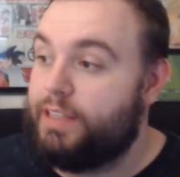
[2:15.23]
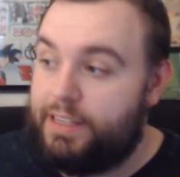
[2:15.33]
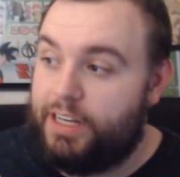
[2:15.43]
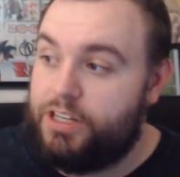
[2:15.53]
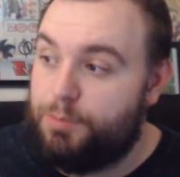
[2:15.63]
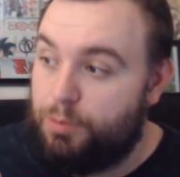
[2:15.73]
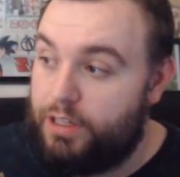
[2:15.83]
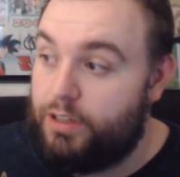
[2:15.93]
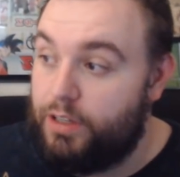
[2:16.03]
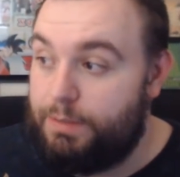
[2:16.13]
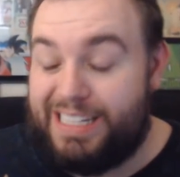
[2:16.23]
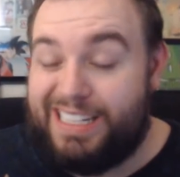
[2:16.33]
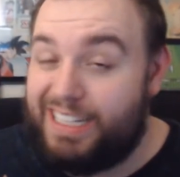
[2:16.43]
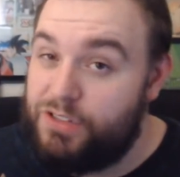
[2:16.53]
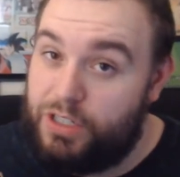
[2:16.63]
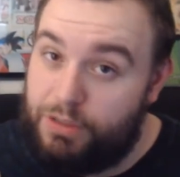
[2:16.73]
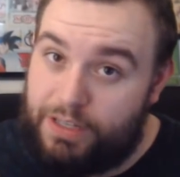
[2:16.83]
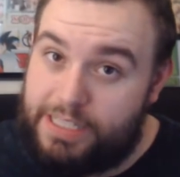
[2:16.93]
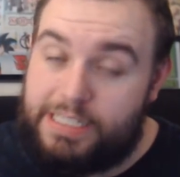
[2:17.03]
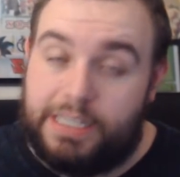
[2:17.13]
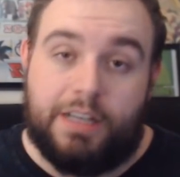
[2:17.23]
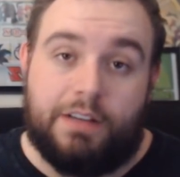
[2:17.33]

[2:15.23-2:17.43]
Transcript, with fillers: That's actually pretty good because that gives you defense.